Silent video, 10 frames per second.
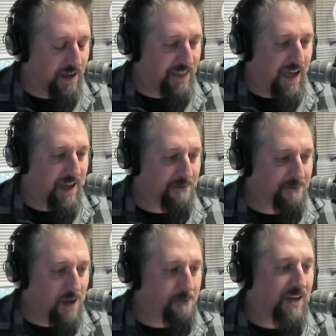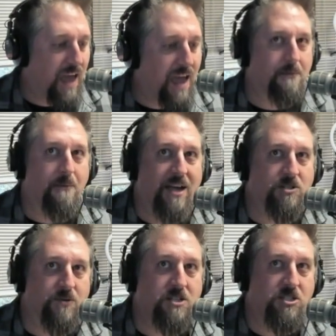that it
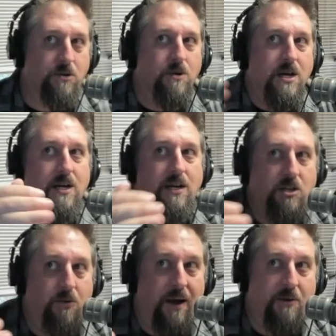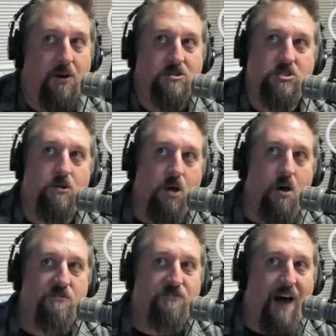became a major issue. You were able to
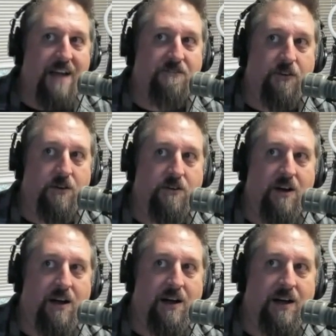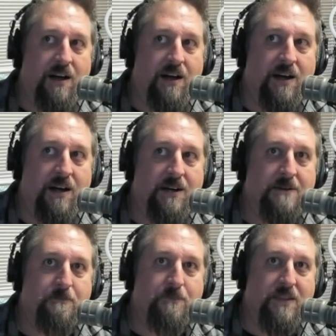also go 5 for,
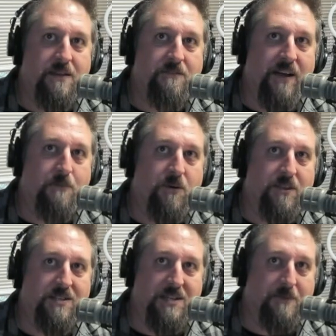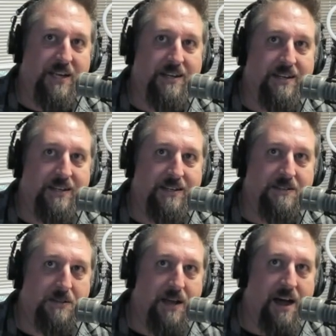if I can pull this up again,
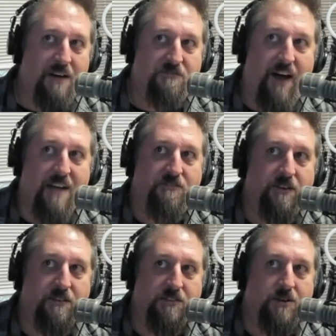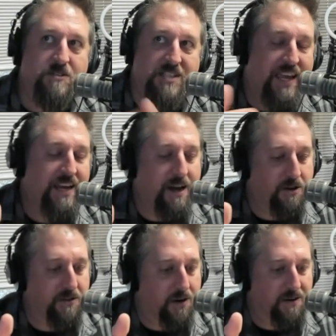5 for 13
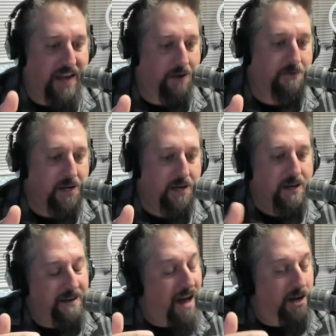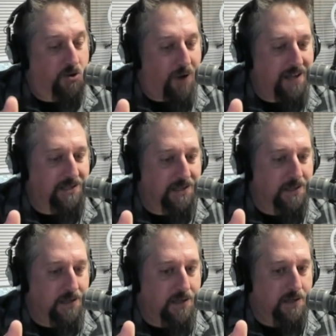on third down. Not great,